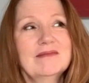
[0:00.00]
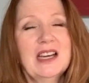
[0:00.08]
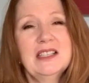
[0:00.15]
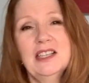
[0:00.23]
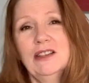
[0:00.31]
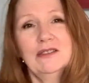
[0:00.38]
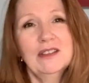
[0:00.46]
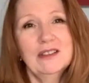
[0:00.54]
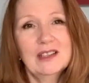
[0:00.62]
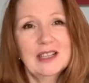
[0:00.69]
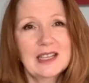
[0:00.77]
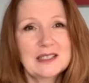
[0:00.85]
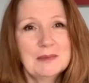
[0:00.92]
I don't know
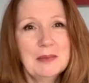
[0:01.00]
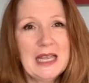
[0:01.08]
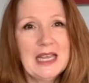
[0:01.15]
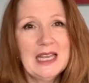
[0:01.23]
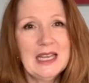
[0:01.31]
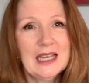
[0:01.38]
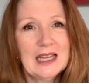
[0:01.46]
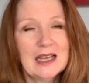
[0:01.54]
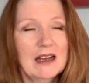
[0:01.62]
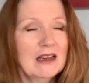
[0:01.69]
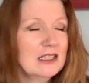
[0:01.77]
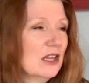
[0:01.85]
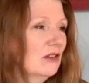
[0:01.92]
that that's me.
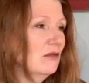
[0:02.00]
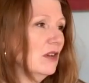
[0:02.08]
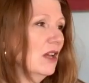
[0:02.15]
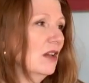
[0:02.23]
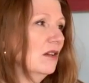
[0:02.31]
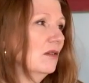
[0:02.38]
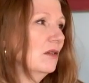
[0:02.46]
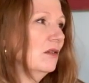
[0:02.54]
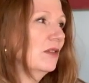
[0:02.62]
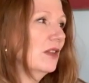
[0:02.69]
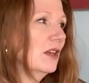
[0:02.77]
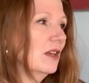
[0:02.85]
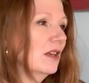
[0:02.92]
I don't know
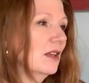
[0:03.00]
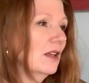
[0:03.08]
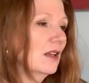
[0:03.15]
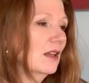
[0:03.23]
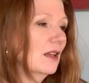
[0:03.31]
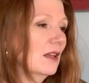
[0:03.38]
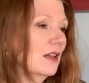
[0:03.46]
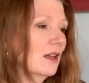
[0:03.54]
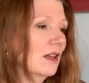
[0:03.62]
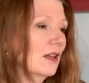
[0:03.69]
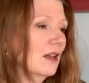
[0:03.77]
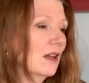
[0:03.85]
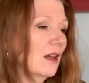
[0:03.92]
that
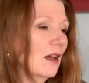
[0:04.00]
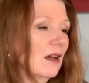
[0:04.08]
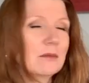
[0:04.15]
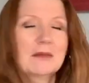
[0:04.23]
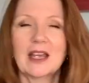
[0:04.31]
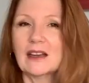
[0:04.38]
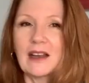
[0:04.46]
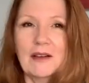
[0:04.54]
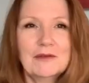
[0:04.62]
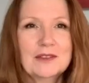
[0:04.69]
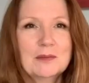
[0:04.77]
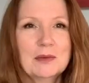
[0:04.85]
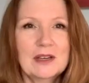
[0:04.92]
I'm that
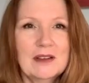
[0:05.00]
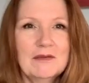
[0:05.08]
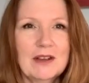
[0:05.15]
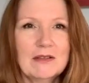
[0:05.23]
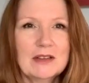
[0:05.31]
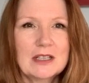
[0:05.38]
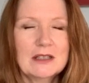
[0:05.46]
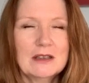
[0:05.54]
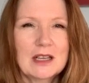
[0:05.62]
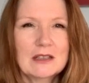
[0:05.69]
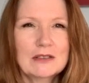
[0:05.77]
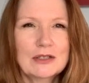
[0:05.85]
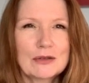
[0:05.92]
comfortable in very,
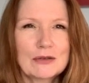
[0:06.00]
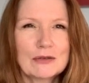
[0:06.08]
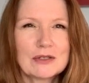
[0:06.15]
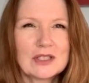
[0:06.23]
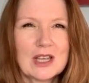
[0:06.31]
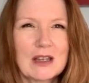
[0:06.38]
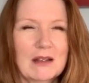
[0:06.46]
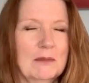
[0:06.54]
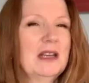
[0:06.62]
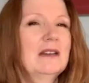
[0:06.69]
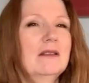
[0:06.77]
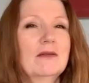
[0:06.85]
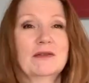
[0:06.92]
in short skirt, I
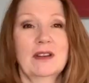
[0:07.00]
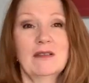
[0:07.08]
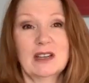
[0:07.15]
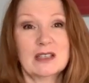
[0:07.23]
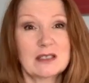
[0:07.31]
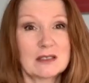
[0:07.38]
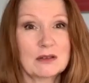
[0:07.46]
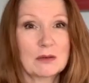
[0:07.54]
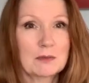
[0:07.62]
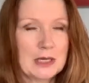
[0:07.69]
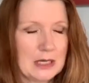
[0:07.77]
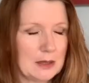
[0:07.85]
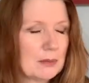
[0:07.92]
mean not very because it's not
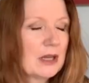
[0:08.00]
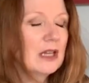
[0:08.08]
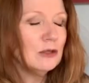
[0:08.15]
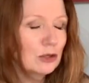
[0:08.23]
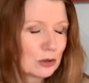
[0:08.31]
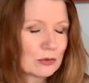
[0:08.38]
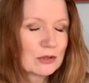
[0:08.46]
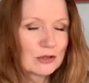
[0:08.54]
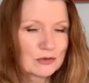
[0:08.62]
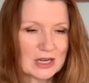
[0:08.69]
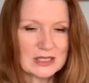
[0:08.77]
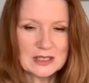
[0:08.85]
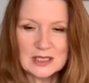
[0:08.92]
mini, but in shorter
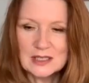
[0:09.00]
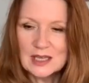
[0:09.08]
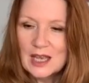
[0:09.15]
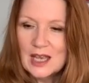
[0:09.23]
dresses.